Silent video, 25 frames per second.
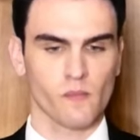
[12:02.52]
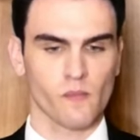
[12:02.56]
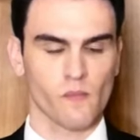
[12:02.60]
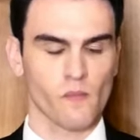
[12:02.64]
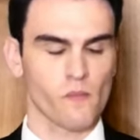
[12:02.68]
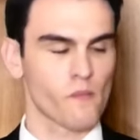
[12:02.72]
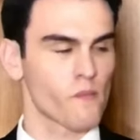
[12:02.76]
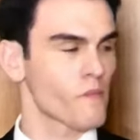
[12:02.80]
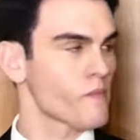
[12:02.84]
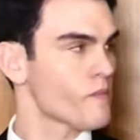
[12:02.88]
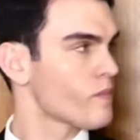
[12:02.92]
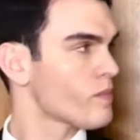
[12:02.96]

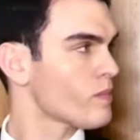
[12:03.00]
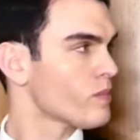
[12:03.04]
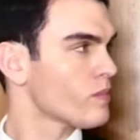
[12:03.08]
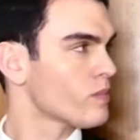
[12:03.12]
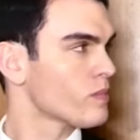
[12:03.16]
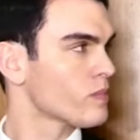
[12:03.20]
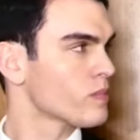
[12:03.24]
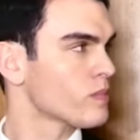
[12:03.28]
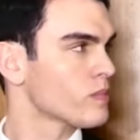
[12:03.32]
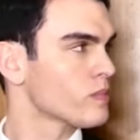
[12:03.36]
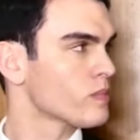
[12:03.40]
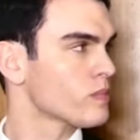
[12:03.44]

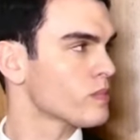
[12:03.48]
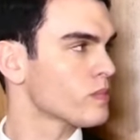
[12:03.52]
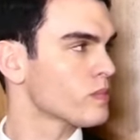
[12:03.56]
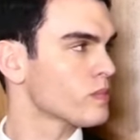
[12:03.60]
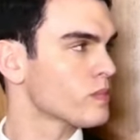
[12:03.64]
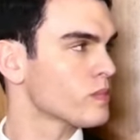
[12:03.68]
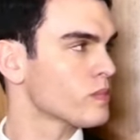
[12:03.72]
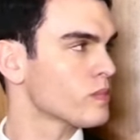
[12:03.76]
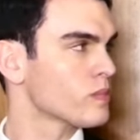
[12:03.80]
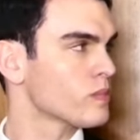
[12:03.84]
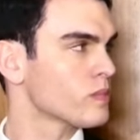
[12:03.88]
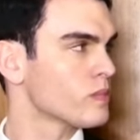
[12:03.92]

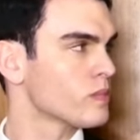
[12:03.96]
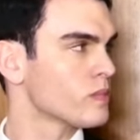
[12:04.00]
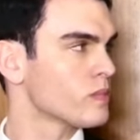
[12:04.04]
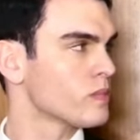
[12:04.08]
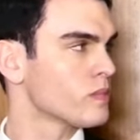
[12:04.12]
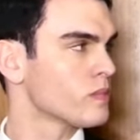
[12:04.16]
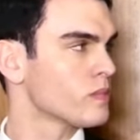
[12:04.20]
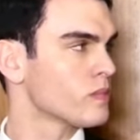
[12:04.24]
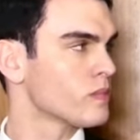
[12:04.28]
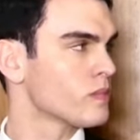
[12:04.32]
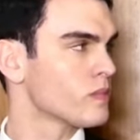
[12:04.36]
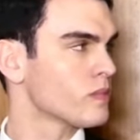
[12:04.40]

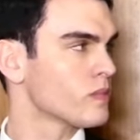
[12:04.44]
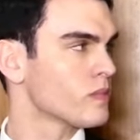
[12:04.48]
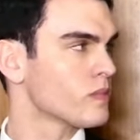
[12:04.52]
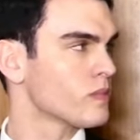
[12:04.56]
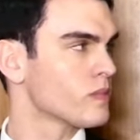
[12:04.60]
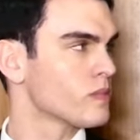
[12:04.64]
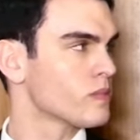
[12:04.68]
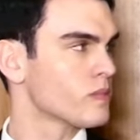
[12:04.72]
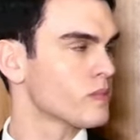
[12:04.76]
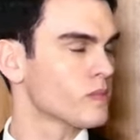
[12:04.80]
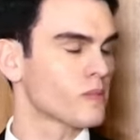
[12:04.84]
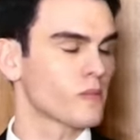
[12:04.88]

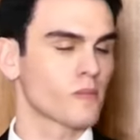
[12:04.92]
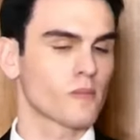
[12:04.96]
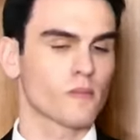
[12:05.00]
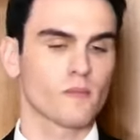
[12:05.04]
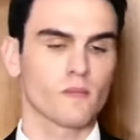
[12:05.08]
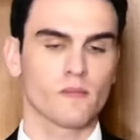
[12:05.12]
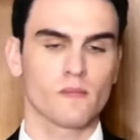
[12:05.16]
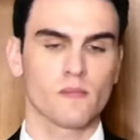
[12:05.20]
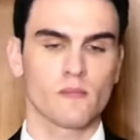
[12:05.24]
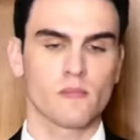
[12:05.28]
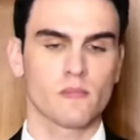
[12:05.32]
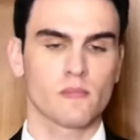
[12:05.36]

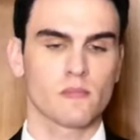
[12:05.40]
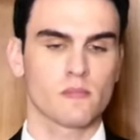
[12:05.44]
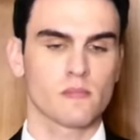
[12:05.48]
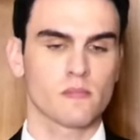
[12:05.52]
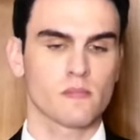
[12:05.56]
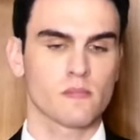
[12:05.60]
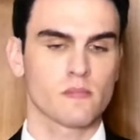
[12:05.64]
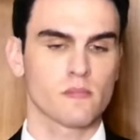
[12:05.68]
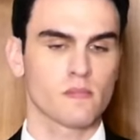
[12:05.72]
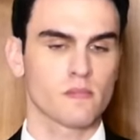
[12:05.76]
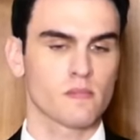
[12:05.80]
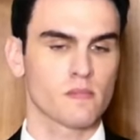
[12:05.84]

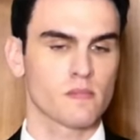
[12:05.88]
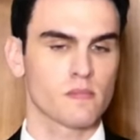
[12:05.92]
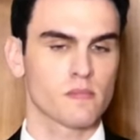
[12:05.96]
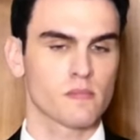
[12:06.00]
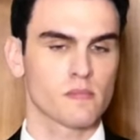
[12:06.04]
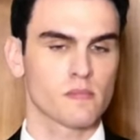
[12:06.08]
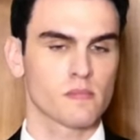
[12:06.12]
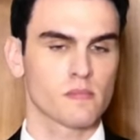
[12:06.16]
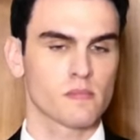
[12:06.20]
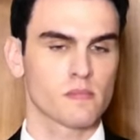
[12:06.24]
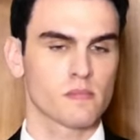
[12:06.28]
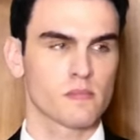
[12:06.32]

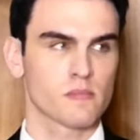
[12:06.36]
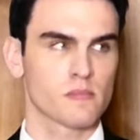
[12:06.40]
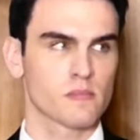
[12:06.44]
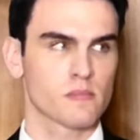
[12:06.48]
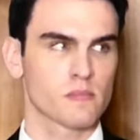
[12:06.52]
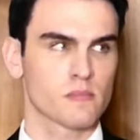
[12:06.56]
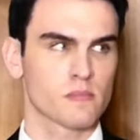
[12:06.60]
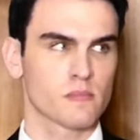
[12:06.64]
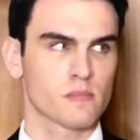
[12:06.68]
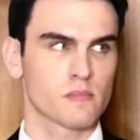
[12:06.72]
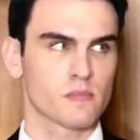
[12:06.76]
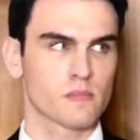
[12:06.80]

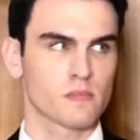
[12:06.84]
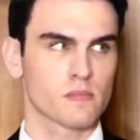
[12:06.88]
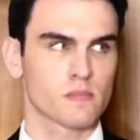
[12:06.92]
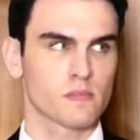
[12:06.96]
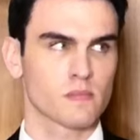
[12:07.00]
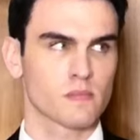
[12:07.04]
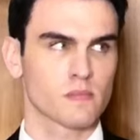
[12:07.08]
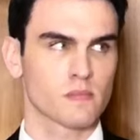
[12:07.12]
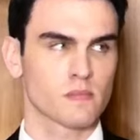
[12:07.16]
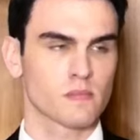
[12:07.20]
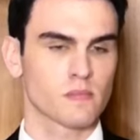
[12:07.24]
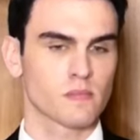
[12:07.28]

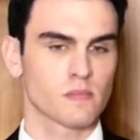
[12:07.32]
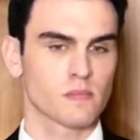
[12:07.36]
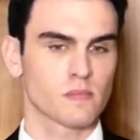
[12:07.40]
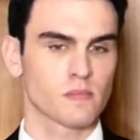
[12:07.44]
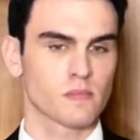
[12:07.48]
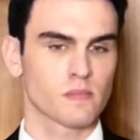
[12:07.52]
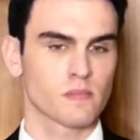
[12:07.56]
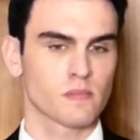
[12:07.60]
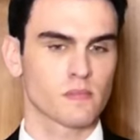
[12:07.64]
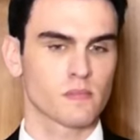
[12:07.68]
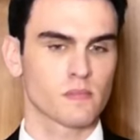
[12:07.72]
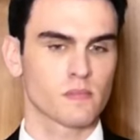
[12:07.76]

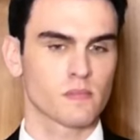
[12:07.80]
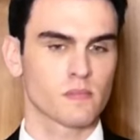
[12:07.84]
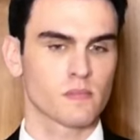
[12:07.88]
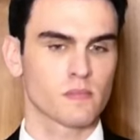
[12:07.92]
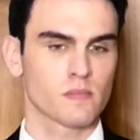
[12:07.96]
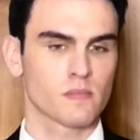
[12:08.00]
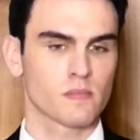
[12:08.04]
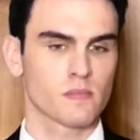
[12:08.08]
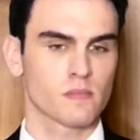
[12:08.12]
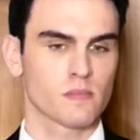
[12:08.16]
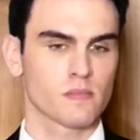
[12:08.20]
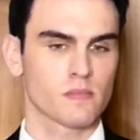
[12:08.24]

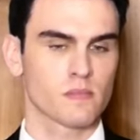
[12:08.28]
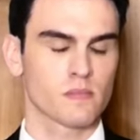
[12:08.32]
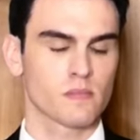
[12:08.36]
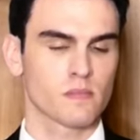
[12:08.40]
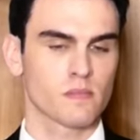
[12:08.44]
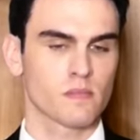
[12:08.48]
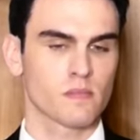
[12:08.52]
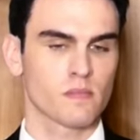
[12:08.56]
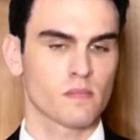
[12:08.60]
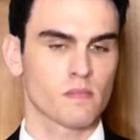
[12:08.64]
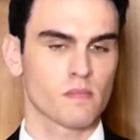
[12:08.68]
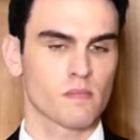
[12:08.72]

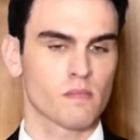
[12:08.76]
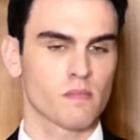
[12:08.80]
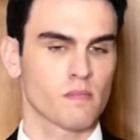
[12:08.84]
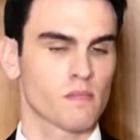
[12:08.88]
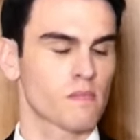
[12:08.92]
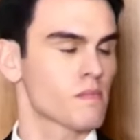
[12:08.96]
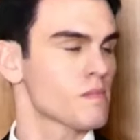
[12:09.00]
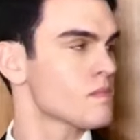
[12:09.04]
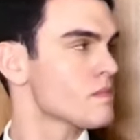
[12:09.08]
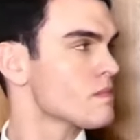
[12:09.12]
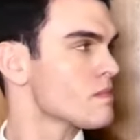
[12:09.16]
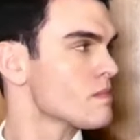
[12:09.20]

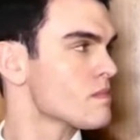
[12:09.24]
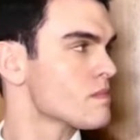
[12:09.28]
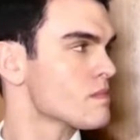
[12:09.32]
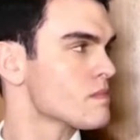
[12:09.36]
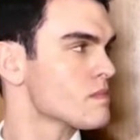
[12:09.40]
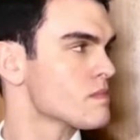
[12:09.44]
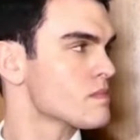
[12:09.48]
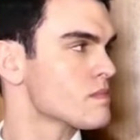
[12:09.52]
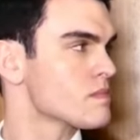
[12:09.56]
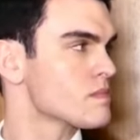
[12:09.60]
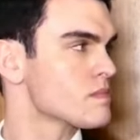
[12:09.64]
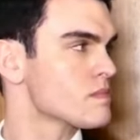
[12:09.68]

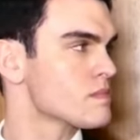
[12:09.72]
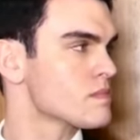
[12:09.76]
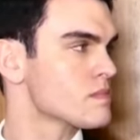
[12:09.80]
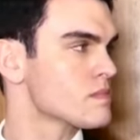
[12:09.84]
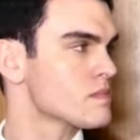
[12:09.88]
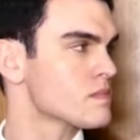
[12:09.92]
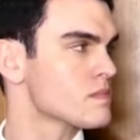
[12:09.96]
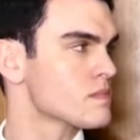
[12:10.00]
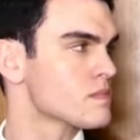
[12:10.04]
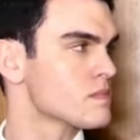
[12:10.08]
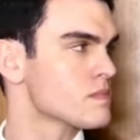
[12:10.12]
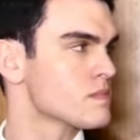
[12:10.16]

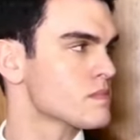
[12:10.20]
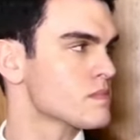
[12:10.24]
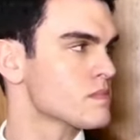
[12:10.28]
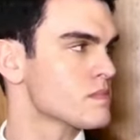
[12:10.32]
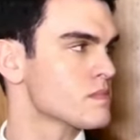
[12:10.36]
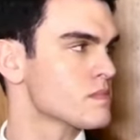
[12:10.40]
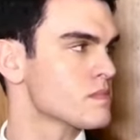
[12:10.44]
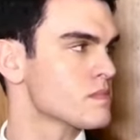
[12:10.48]
This person isn't speaking.